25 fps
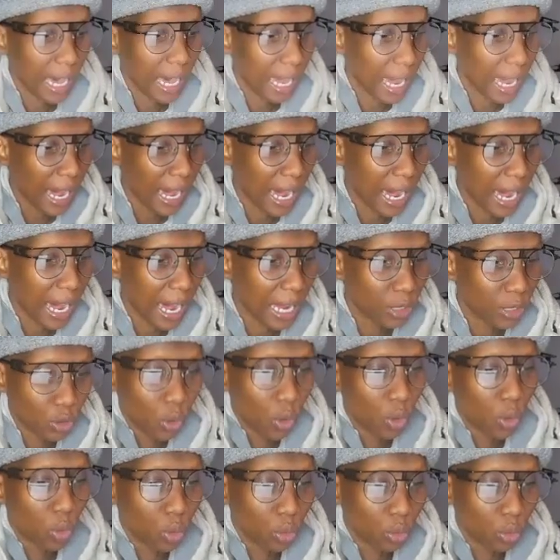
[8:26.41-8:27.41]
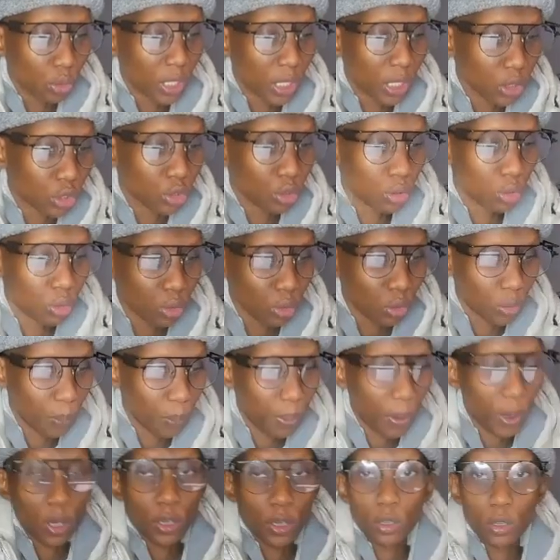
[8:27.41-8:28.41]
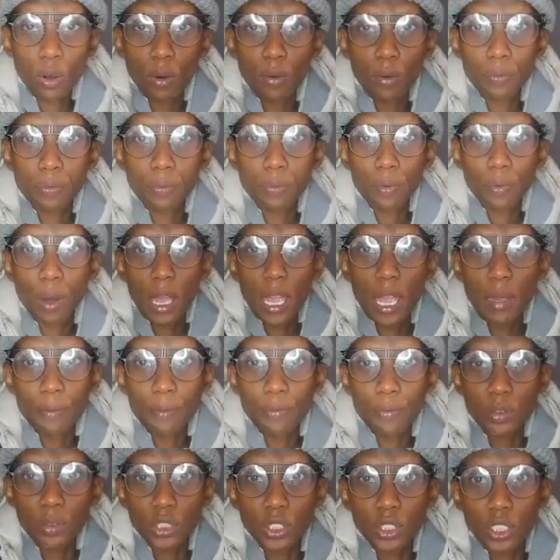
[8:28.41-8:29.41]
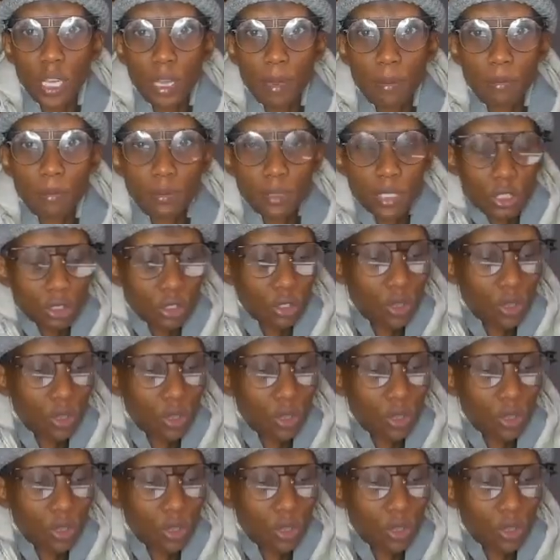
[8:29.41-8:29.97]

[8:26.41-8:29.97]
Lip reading: I know that you're part of InfoJam.